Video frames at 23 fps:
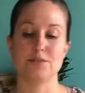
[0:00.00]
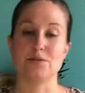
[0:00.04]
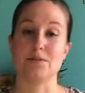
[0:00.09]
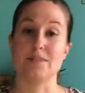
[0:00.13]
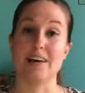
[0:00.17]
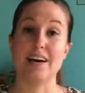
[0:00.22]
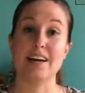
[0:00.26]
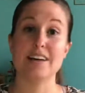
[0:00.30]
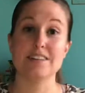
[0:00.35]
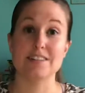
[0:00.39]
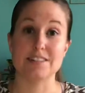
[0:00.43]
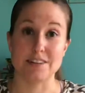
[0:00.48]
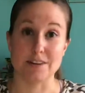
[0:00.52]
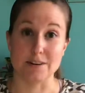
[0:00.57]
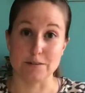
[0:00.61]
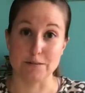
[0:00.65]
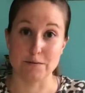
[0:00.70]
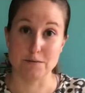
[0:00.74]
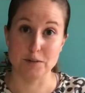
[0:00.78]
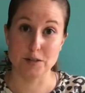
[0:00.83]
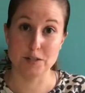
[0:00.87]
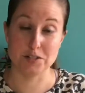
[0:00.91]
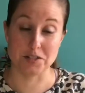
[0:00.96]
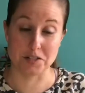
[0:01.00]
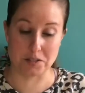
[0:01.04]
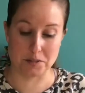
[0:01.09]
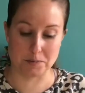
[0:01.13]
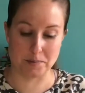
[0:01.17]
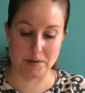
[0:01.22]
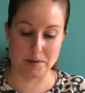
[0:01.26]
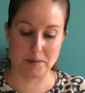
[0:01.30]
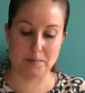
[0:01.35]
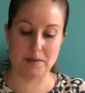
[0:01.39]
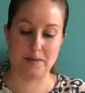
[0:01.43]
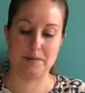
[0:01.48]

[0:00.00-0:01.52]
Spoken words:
that is our first experiment.